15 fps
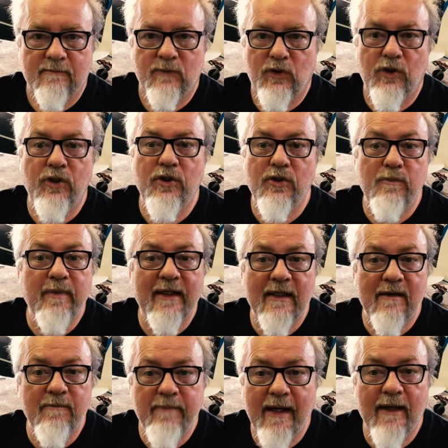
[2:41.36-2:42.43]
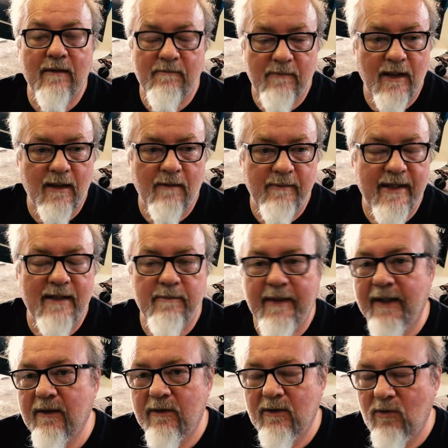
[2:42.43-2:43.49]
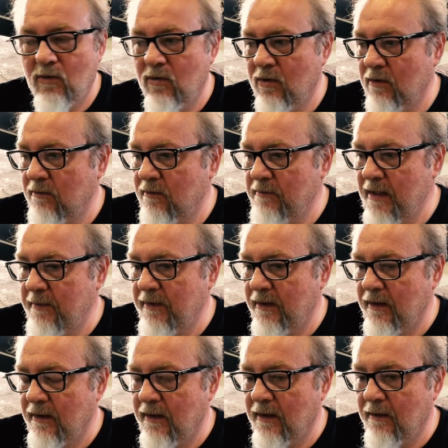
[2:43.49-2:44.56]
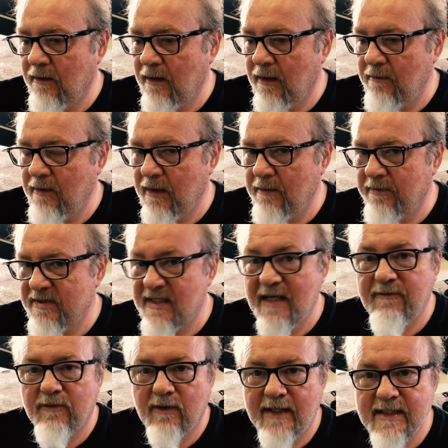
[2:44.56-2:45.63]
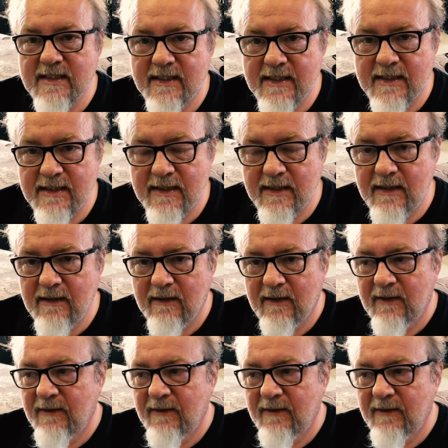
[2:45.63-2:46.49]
could be better, made better, or maybe a safer STC